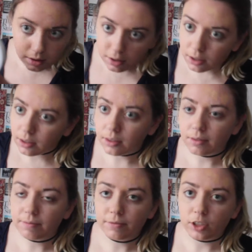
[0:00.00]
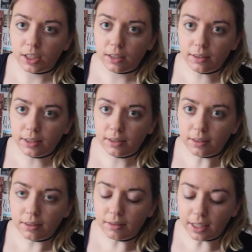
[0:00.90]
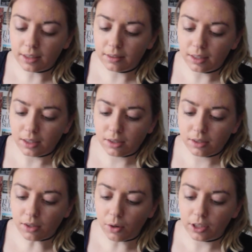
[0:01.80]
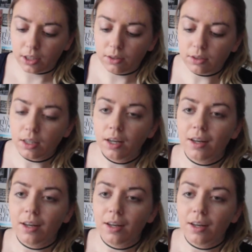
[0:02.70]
just ridiculous. Like, it's so hard to use.